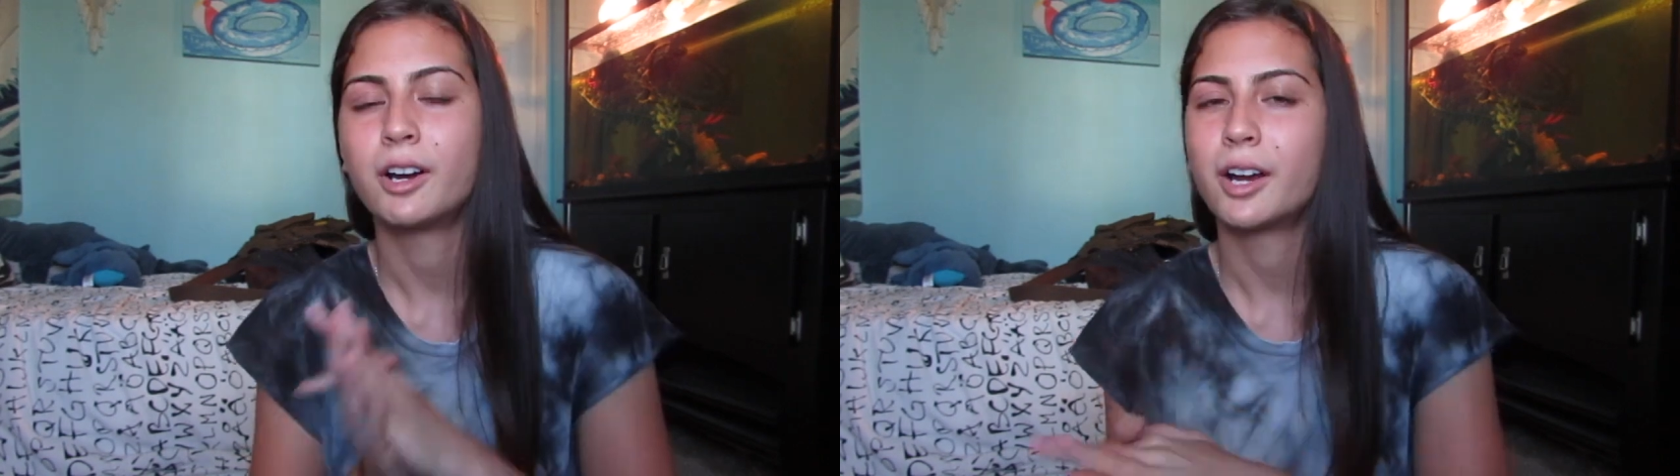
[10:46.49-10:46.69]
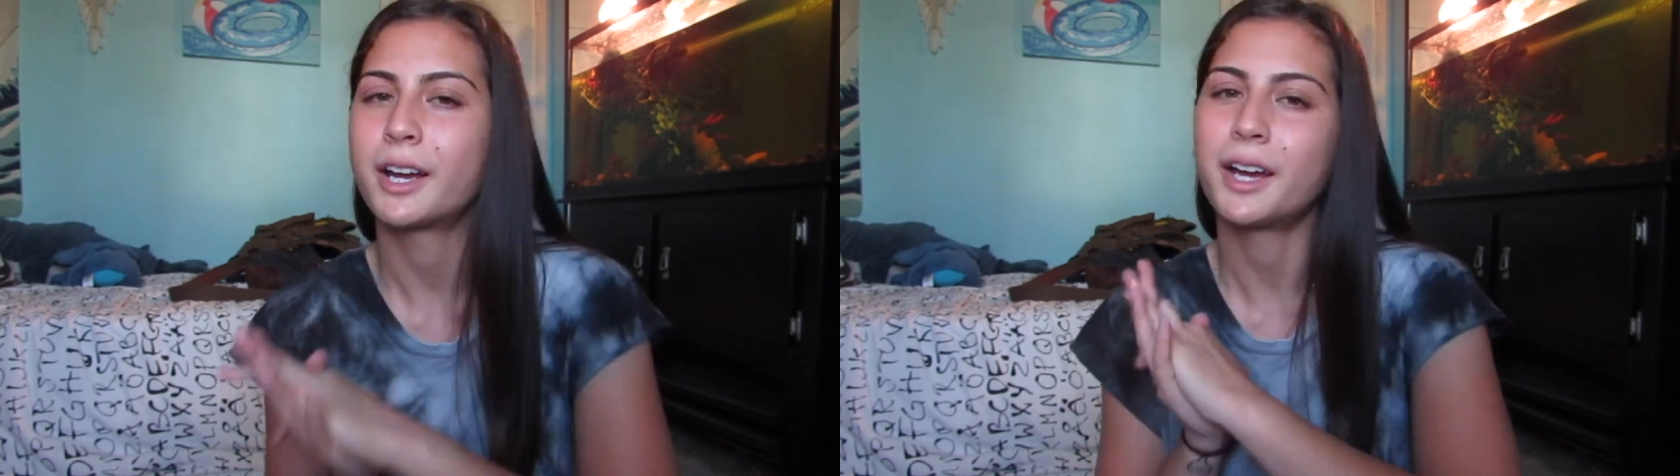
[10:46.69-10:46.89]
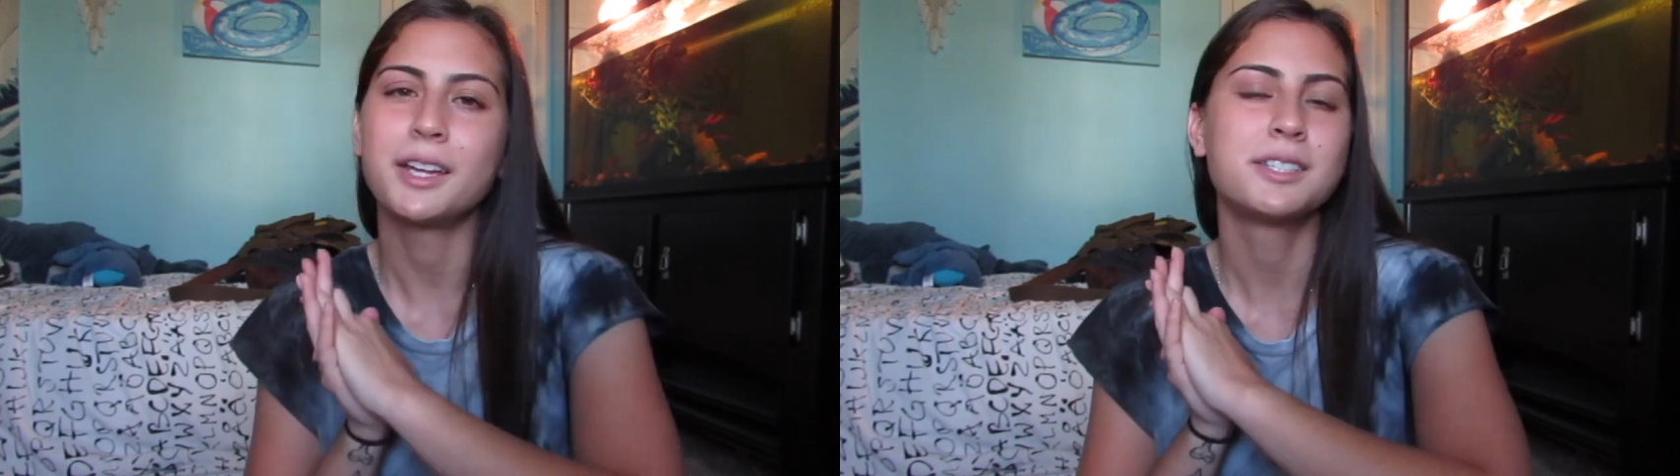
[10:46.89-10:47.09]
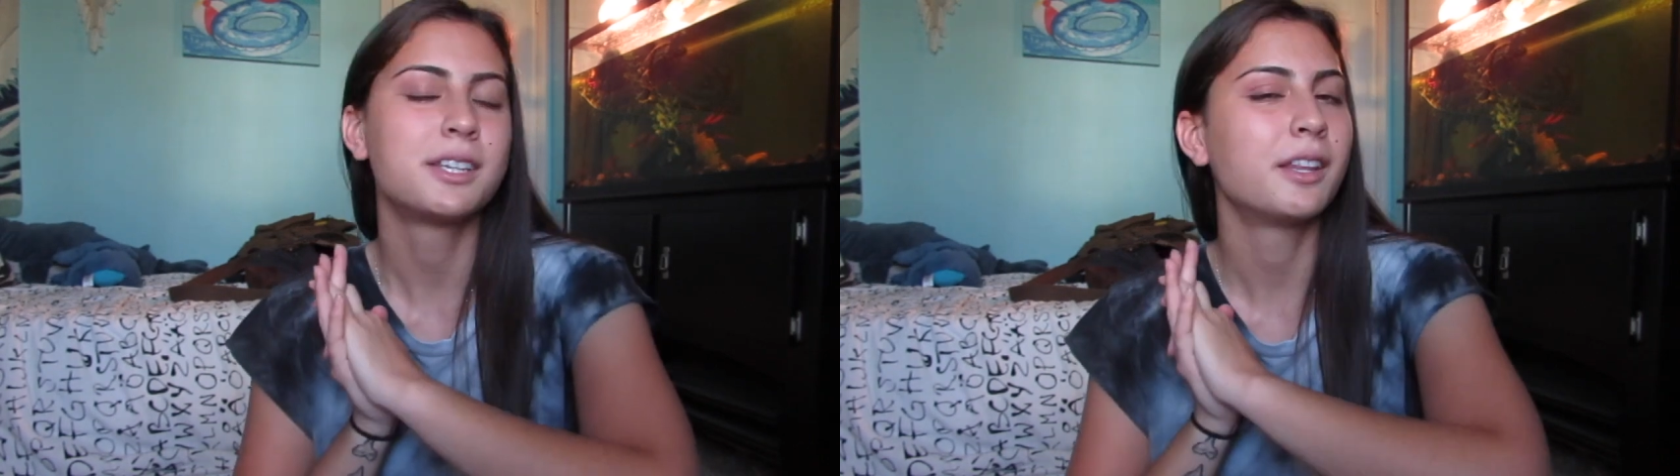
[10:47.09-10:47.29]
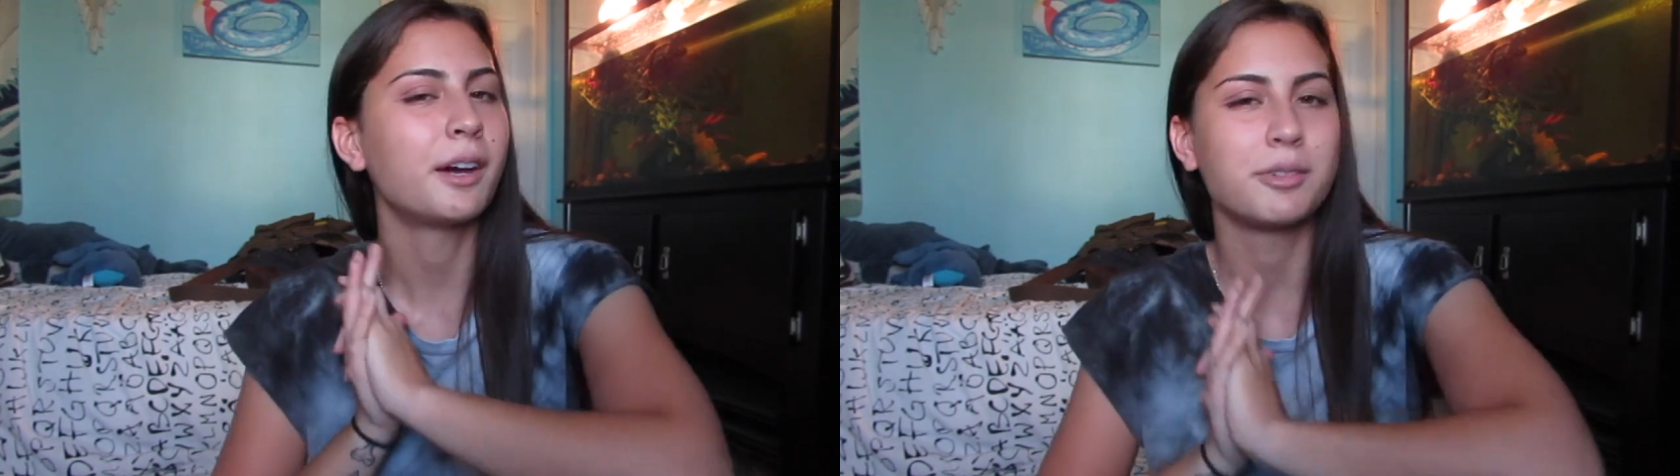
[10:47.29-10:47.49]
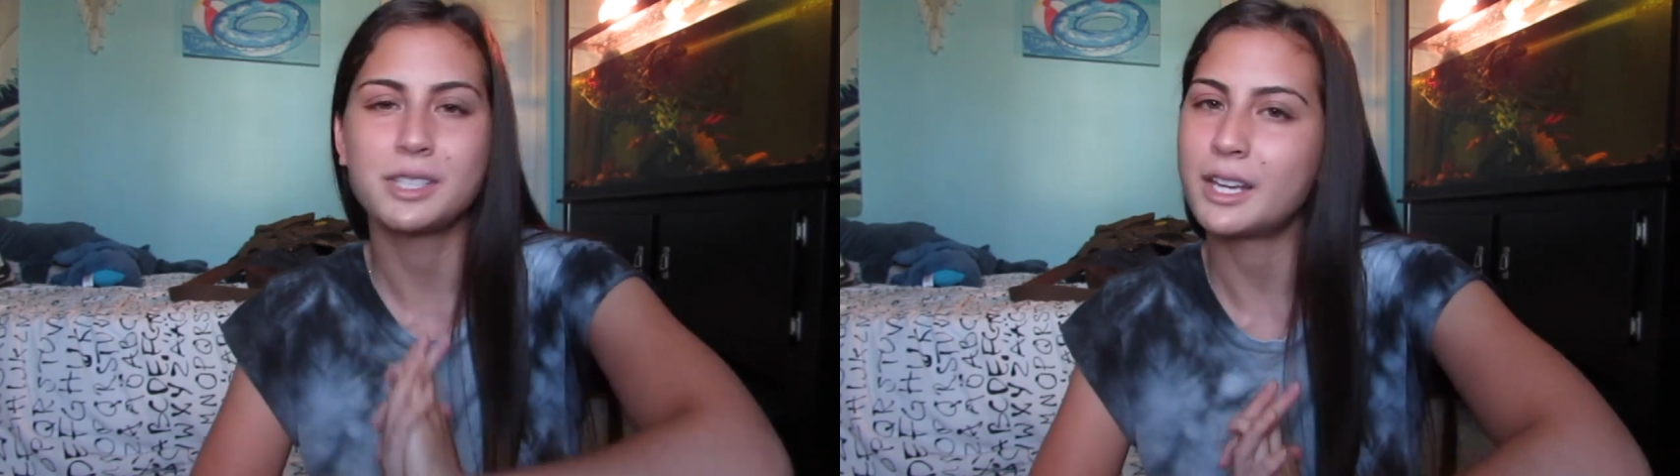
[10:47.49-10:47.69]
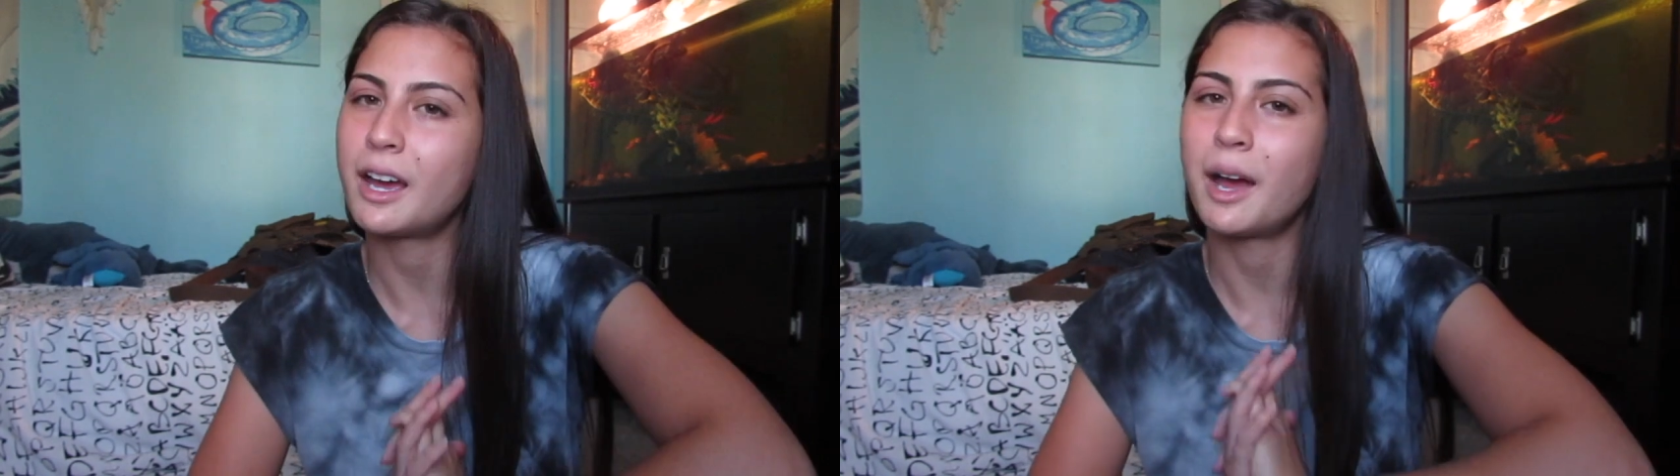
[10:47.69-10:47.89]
Alright guys, that was it.